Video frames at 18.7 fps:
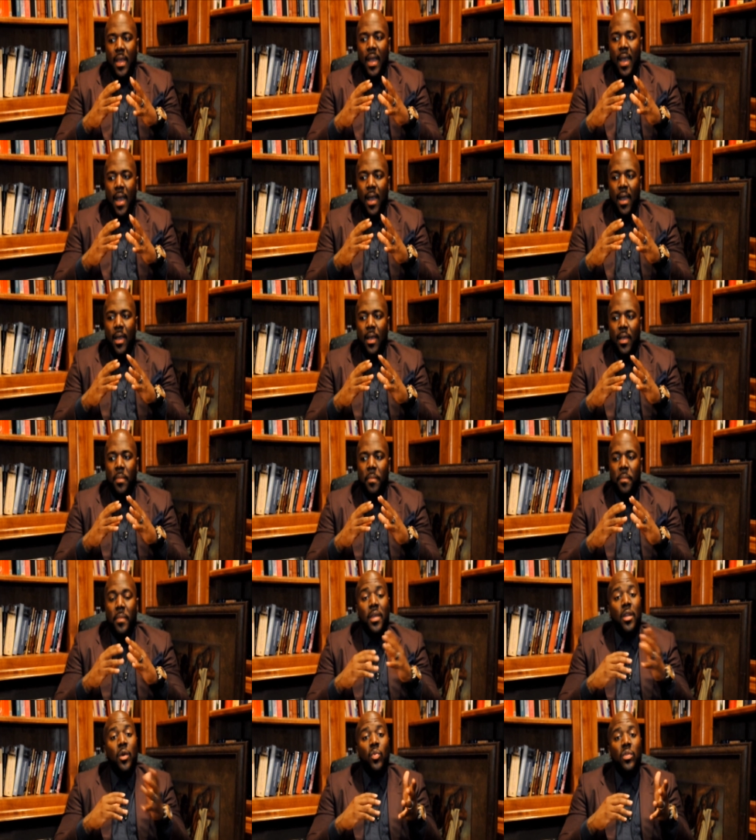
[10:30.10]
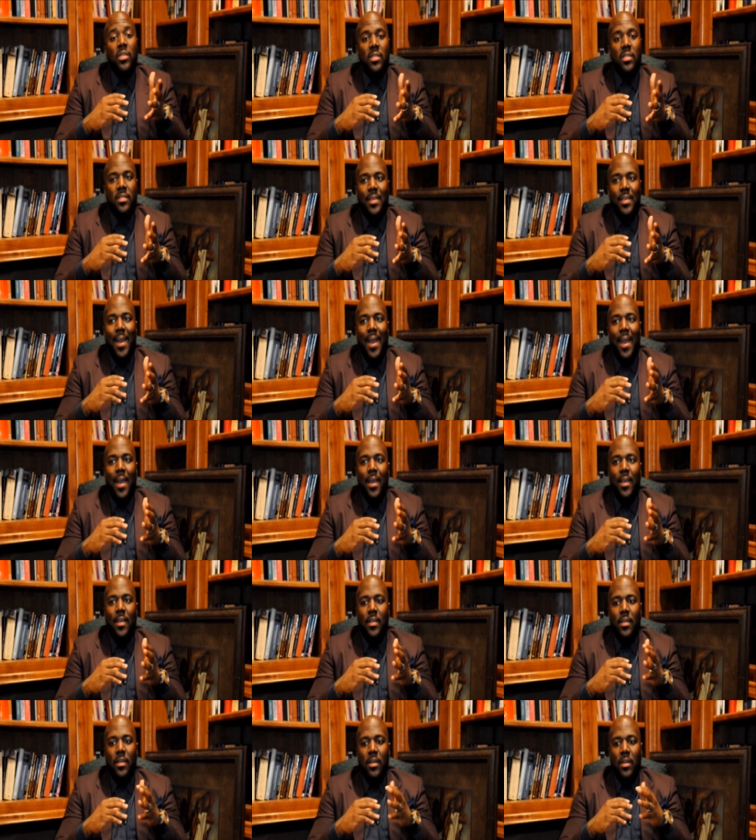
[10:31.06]
I met up with this guy.
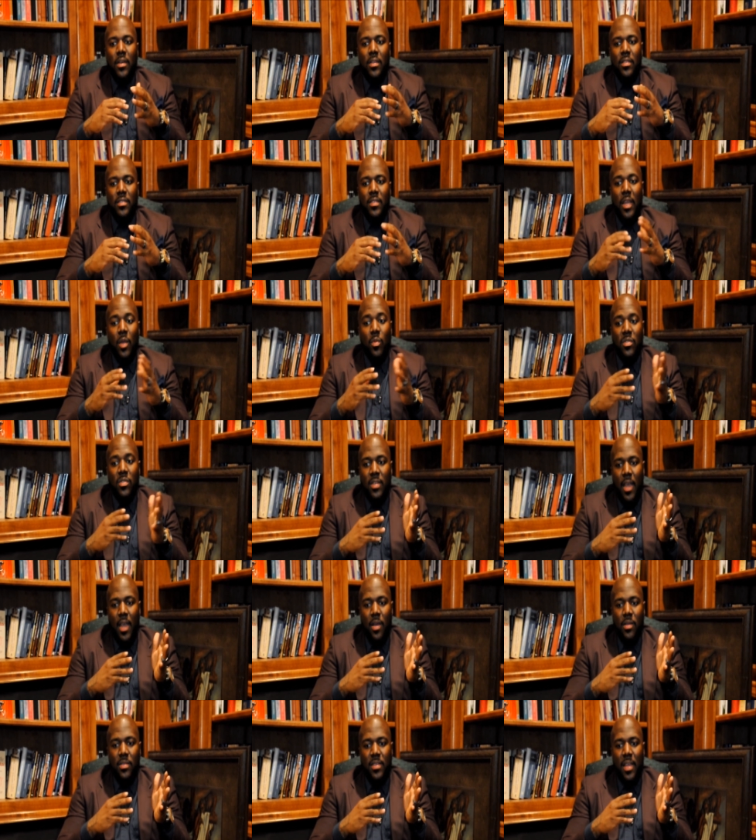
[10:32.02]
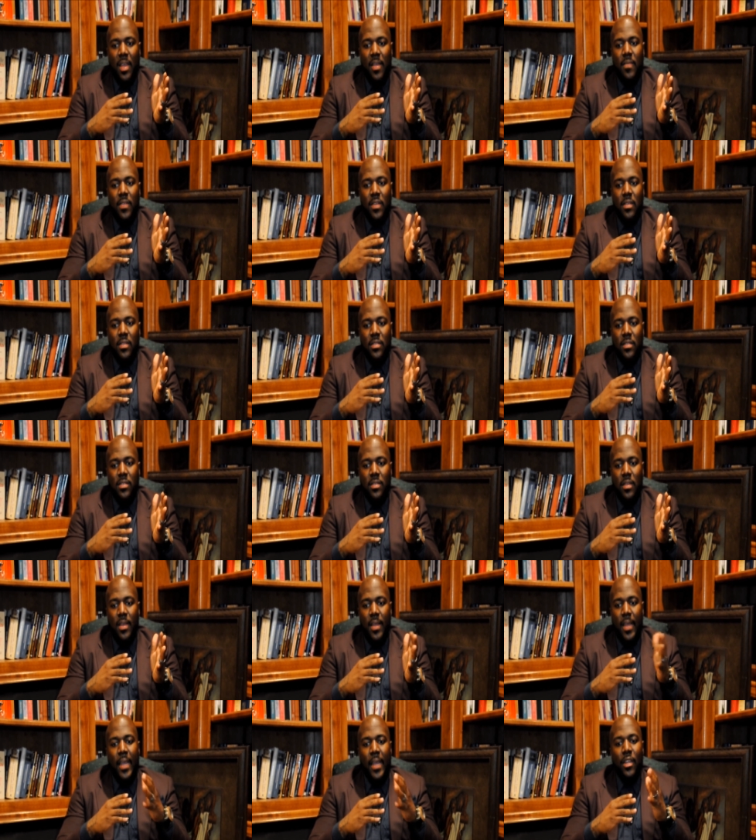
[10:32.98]
His name was Altavius
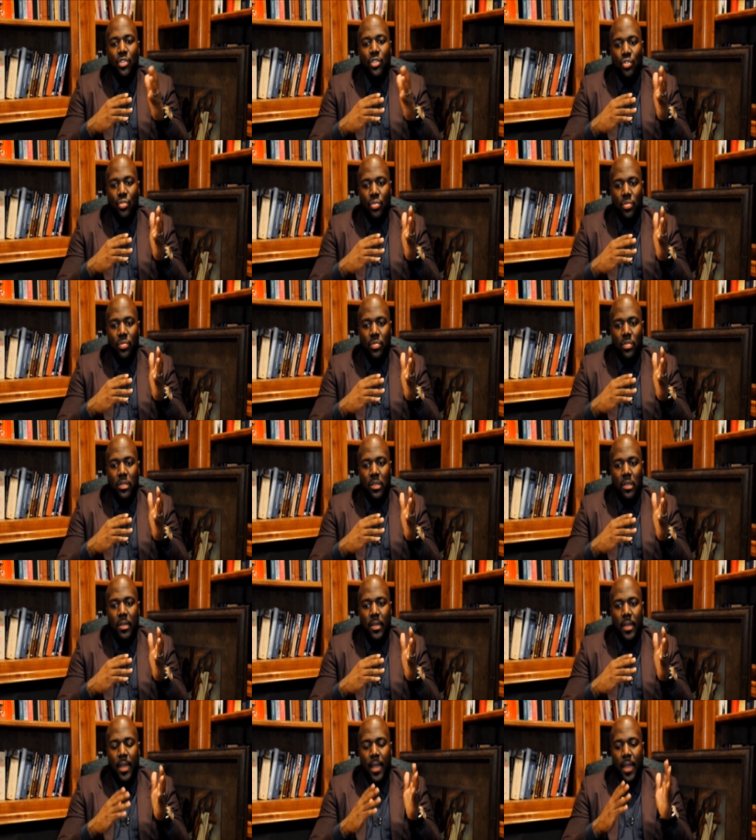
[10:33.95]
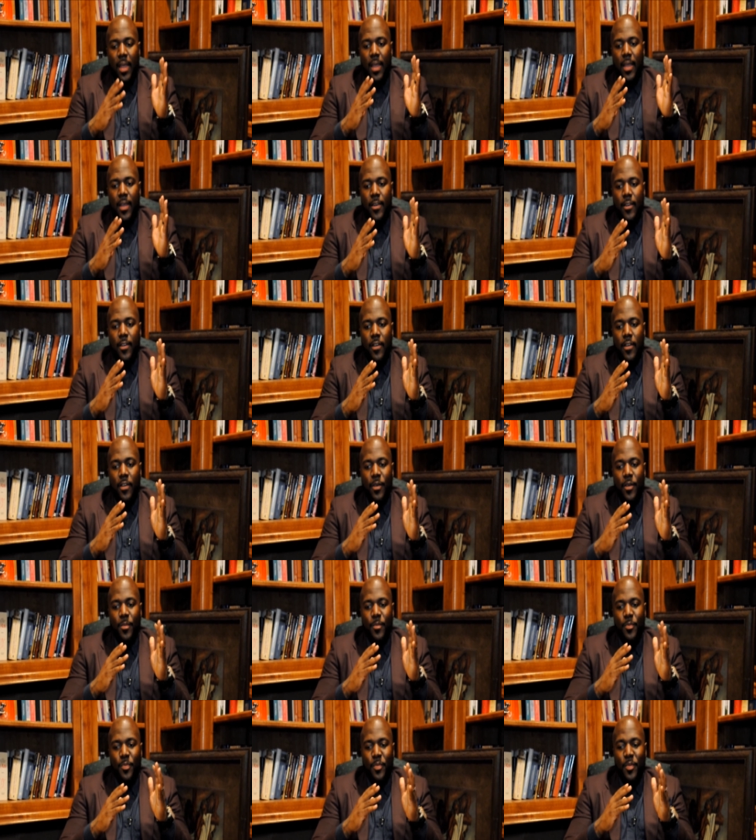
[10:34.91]
Andrews, and
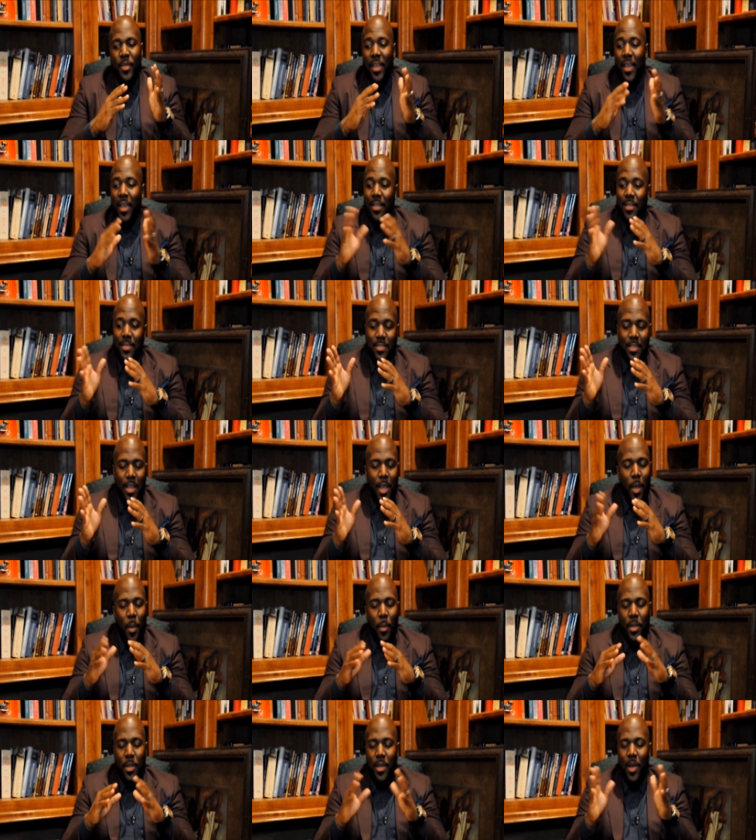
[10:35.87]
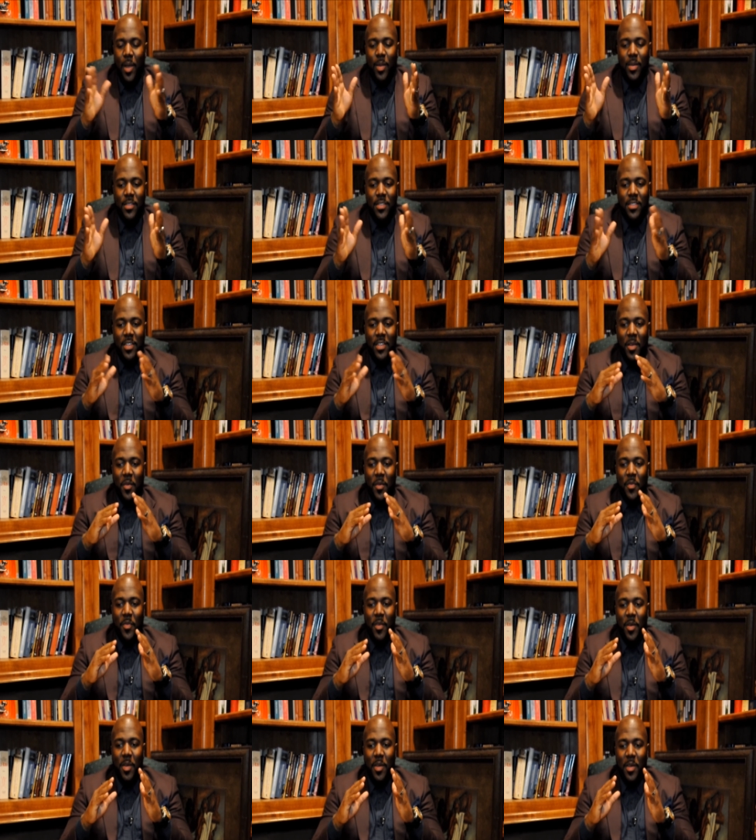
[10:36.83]
at the time he called himself
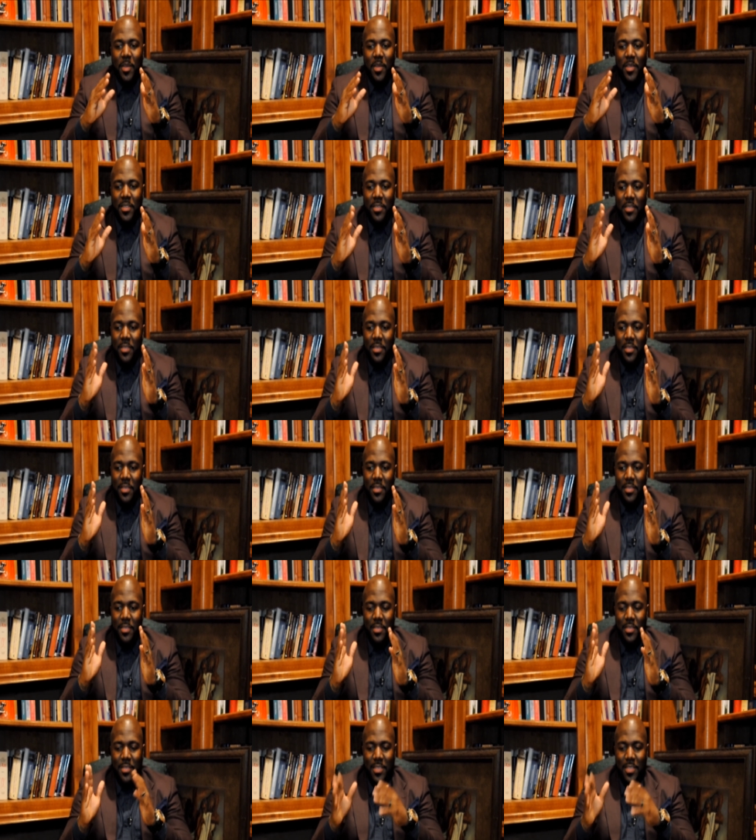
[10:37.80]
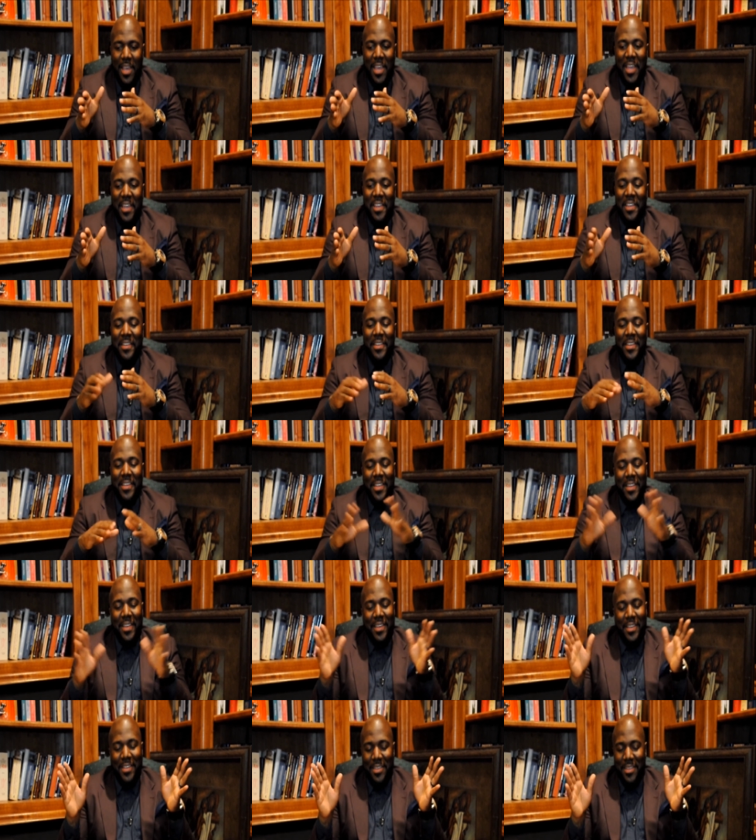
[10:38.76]
Tay the
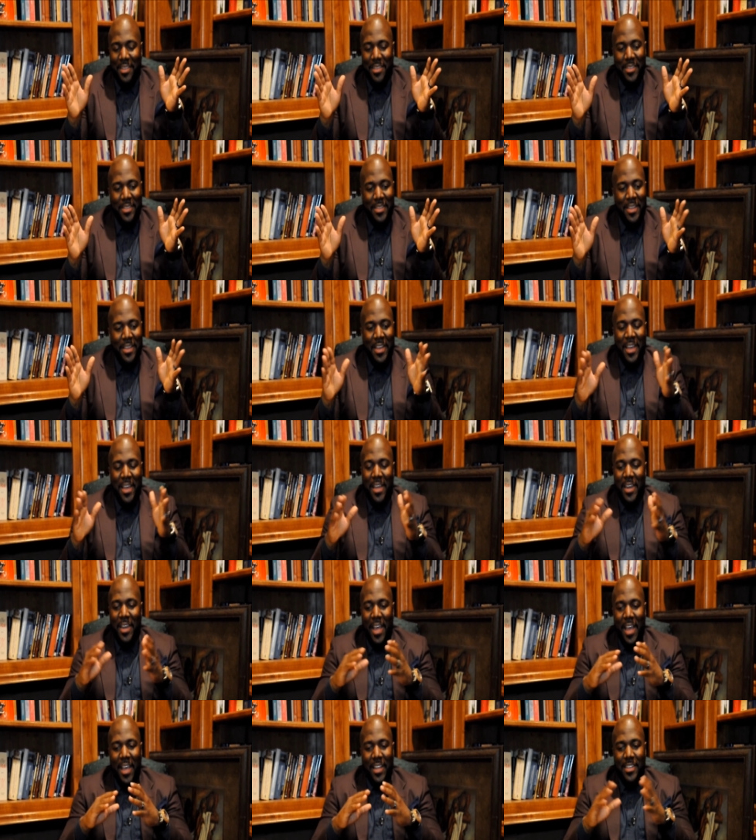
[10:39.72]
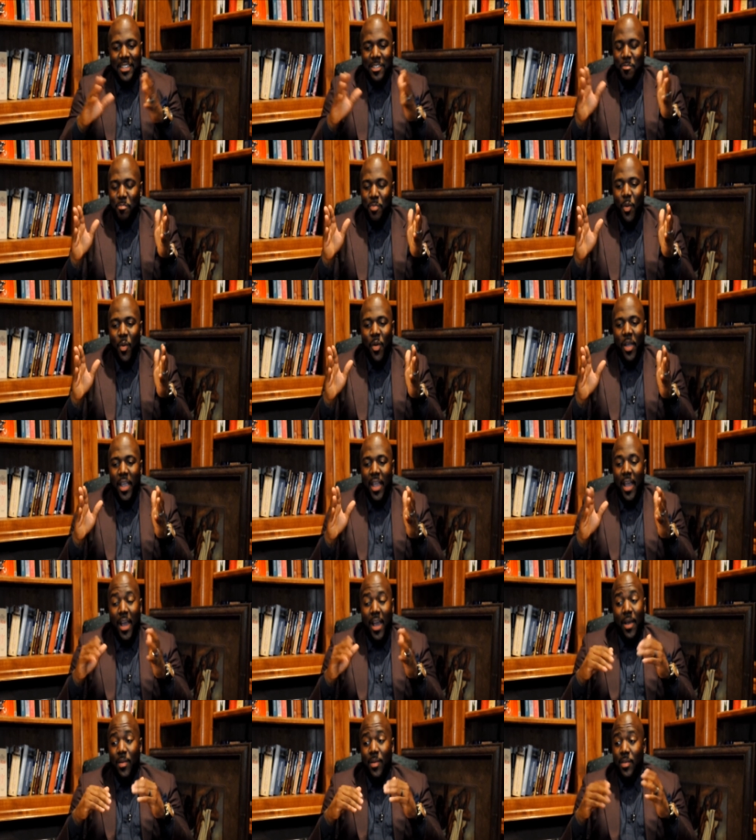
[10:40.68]
Kid Killer. Now at this point,
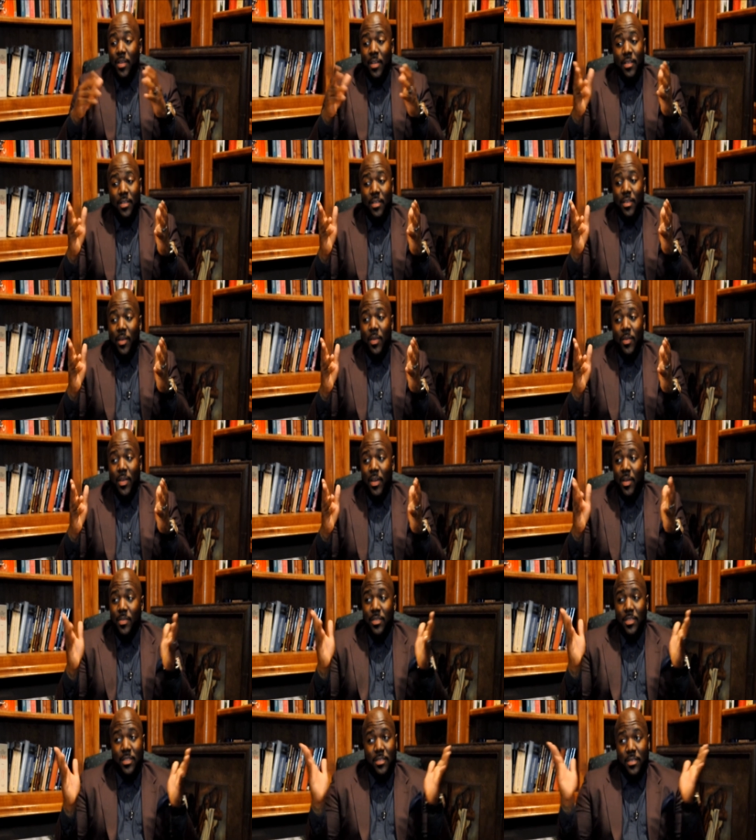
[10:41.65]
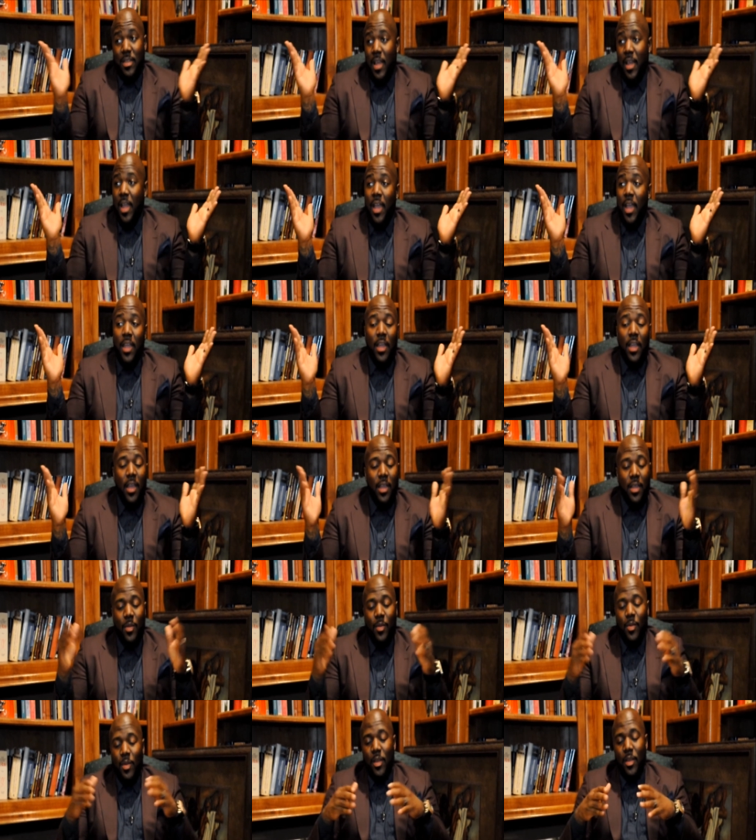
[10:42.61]
I was just like, hey,
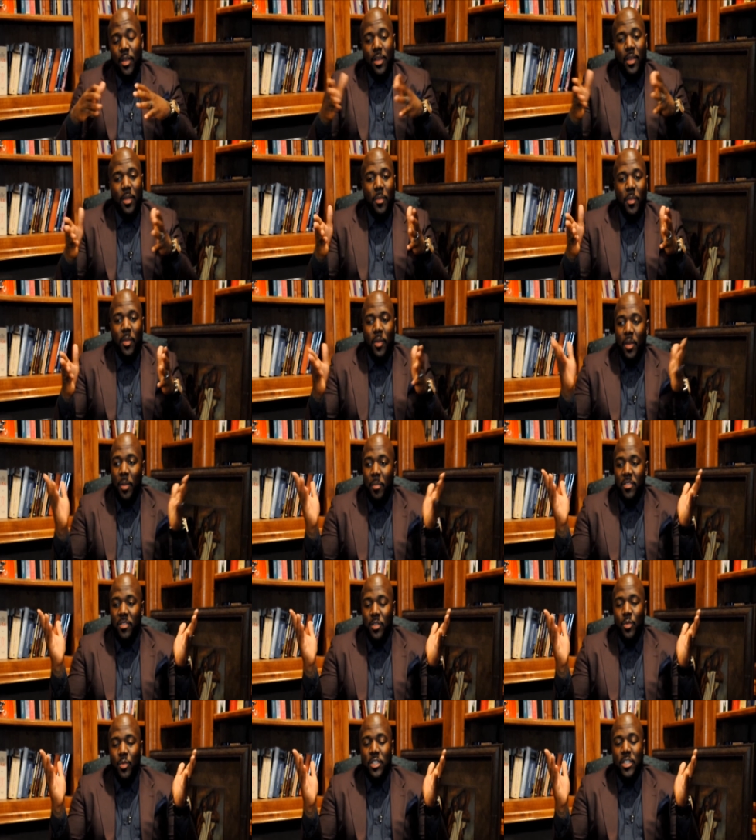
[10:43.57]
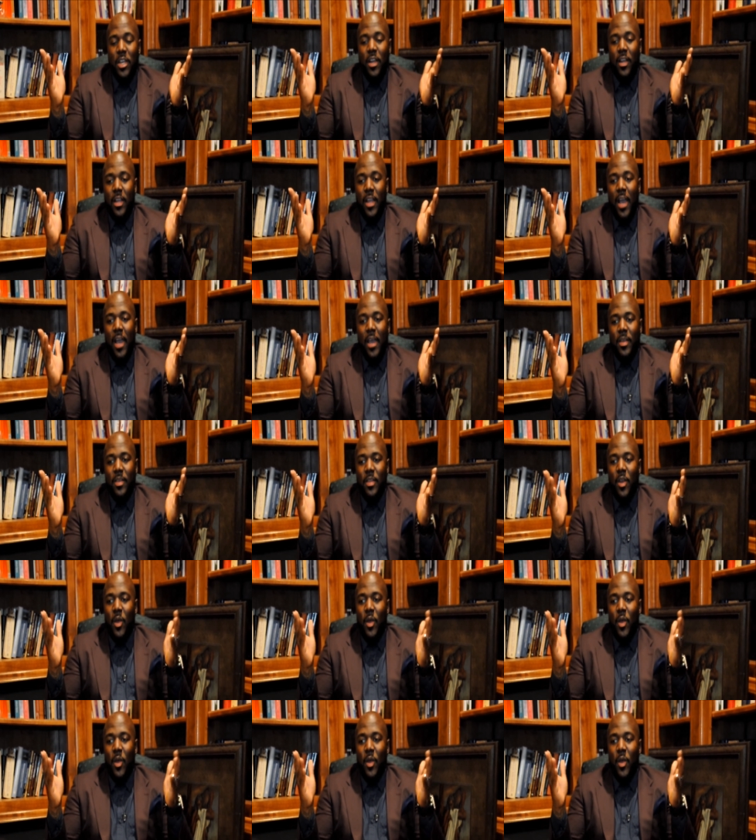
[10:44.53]
let me see what y'all got.